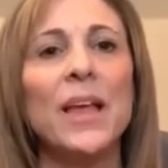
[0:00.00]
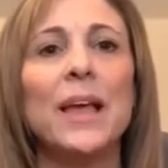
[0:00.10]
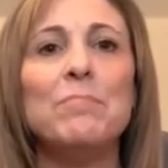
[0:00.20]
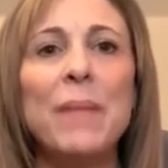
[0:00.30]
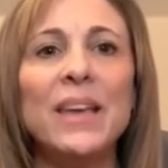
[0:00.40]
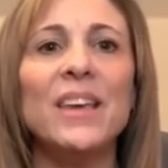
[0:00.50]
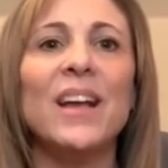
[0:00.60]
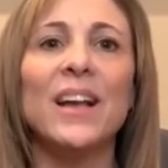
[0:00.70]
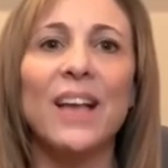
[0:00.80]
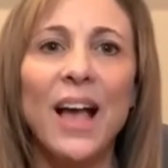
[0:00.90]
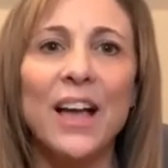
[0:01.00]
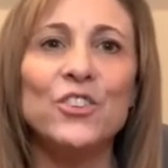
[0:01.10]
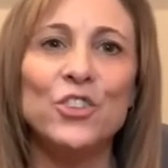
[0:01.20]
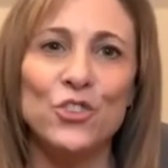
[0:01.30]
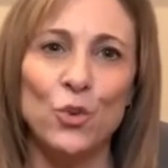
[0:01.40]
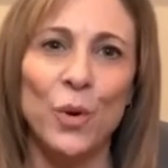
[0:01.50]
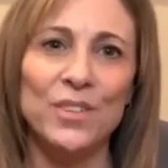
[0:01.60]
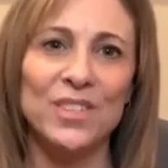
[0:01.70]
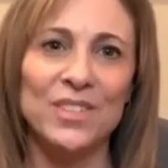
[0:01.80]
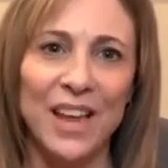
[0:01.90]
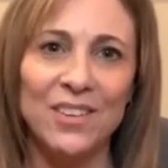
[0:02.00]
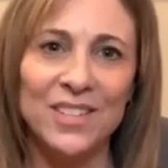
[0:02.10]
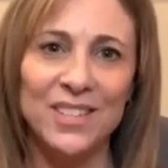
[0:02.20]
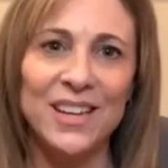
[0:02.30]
and making a conscious choice to silence